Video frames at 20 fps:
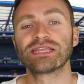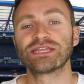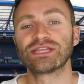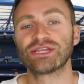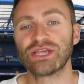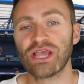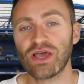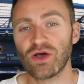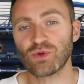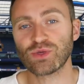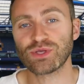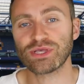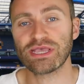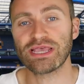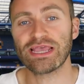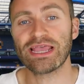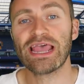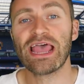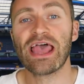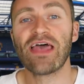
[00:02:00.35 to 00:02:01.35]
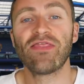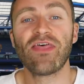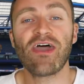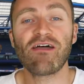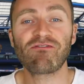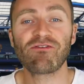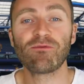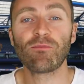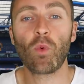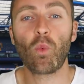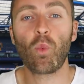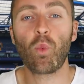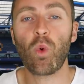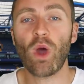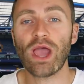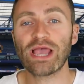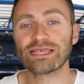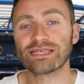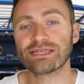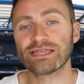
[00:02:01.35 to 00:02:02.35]
Chelsea. They're from
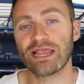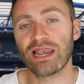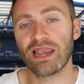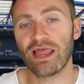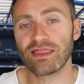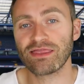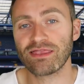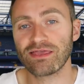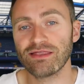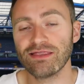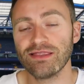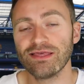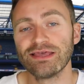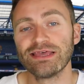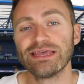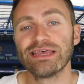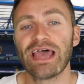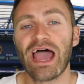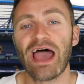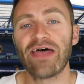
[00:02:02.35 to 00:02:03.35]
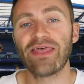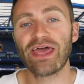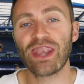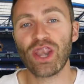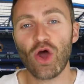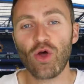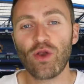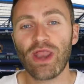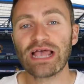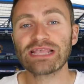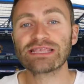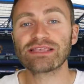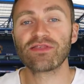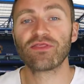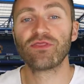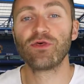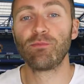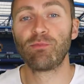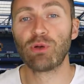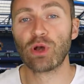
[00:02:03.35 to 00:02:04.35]
West London and they're known as the